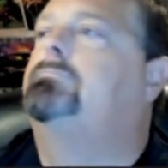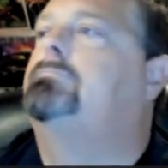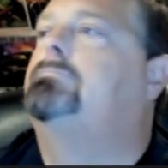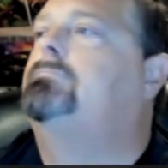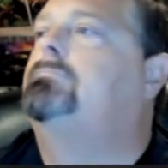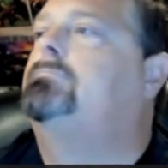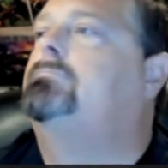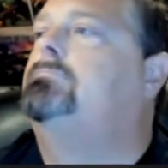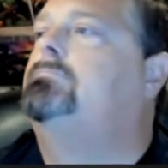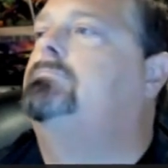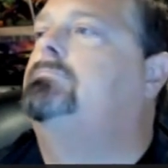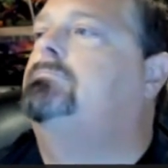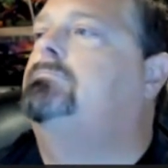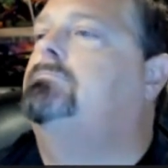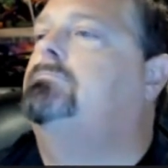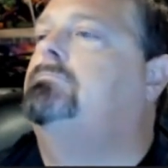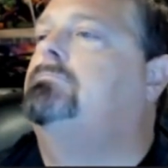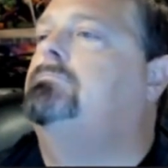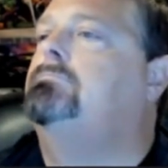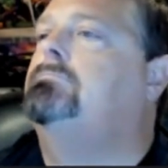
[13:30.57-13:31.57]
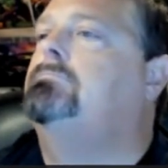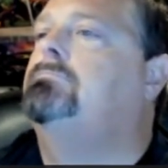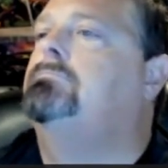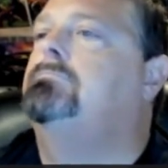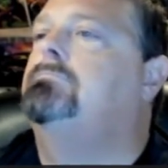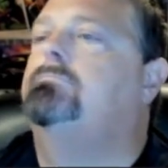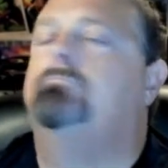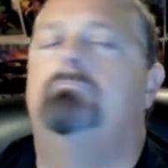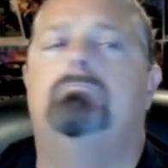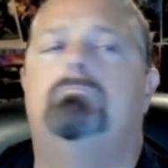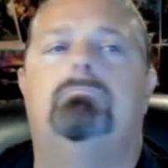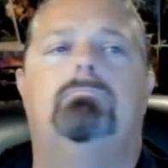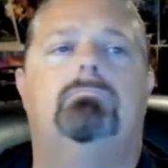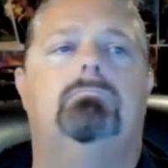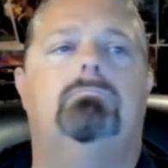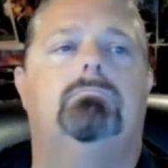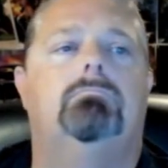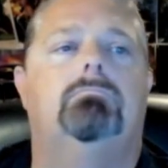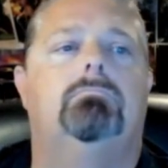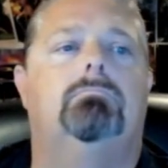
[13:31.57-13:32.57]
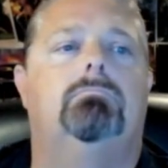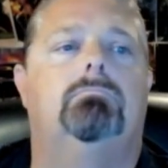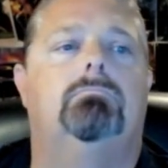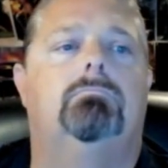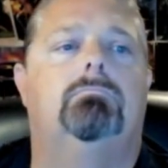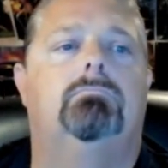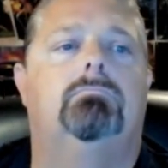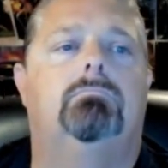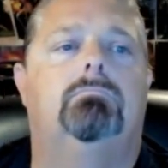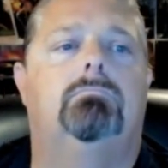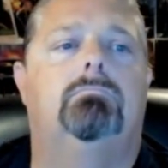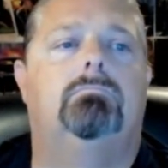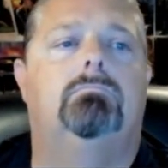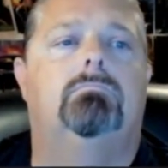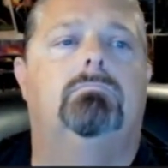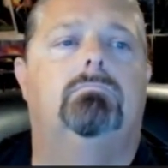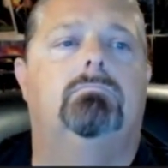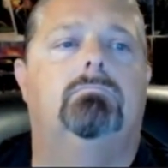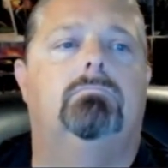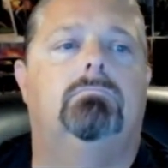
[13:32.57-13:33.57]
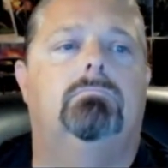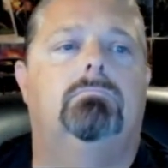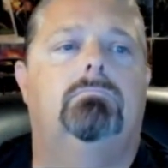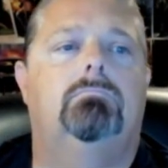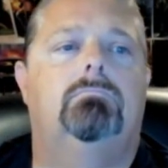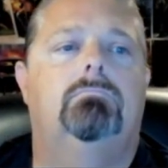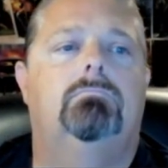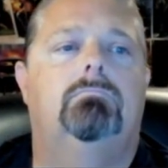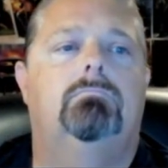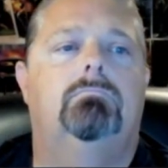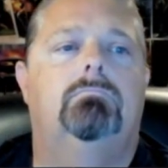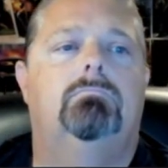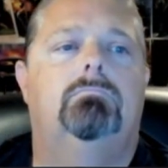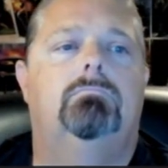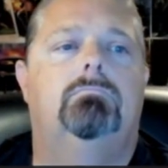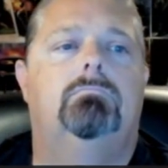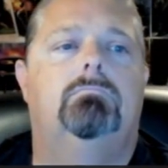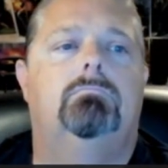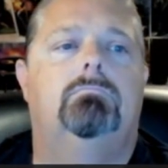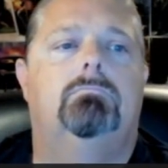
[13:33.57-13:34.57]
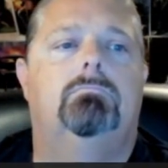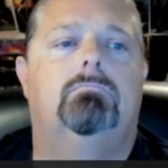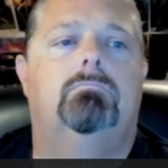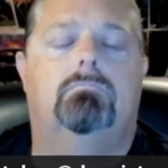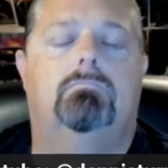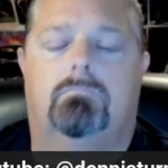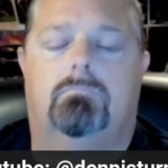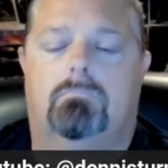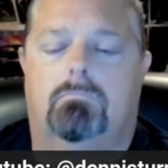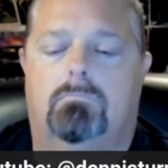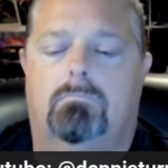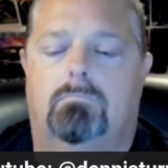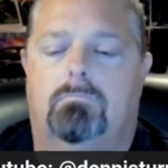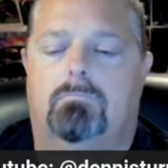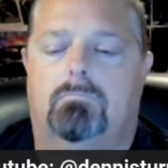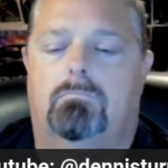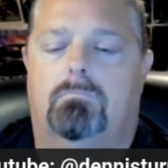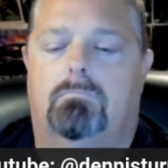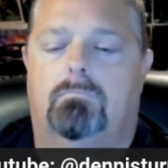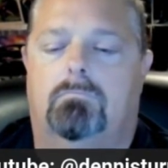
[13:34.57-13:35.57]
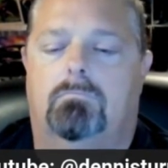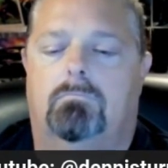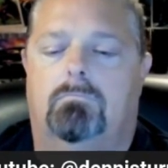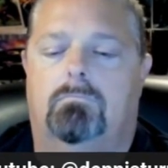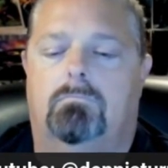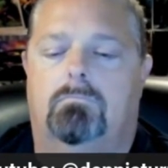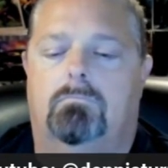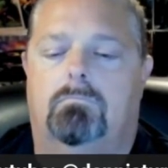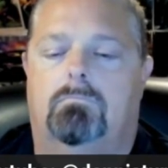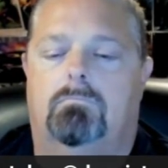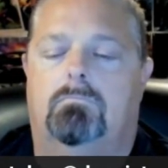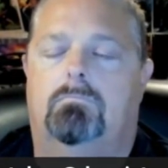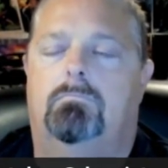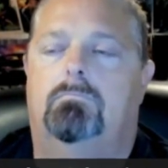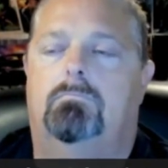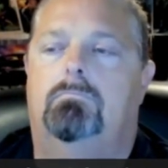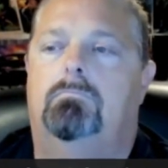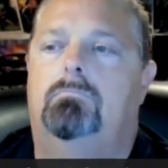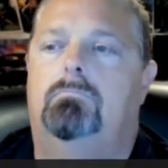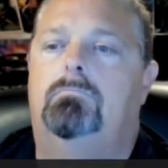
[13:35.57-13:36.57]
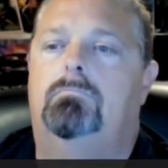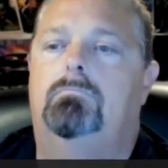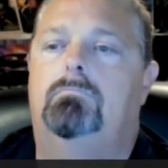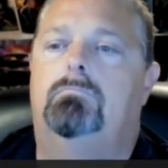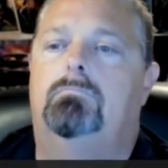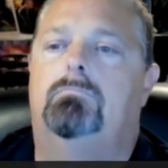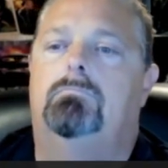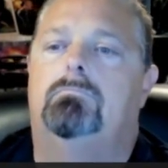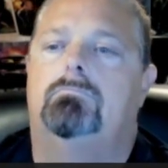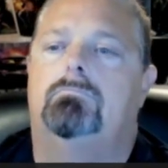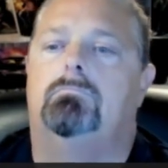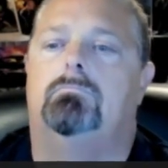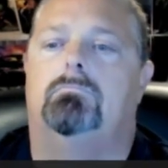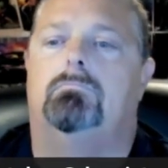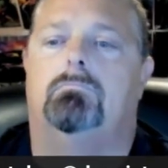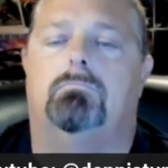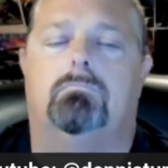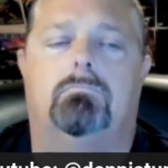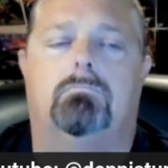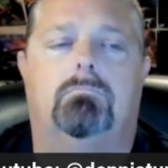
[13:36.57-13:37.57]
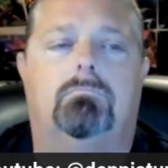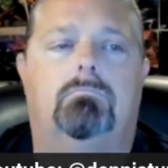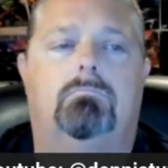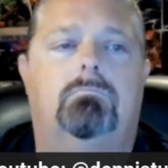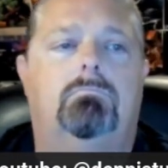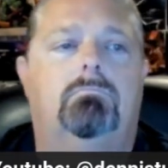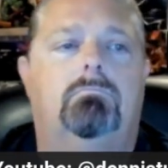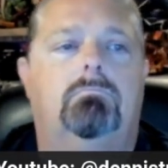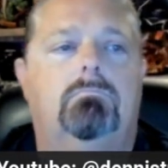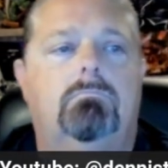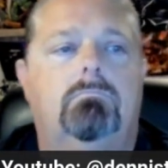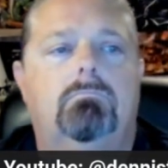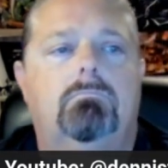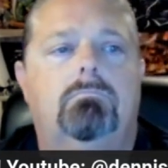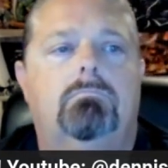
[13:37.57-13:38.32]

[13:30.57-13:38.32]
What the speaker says: The person shown says nothing.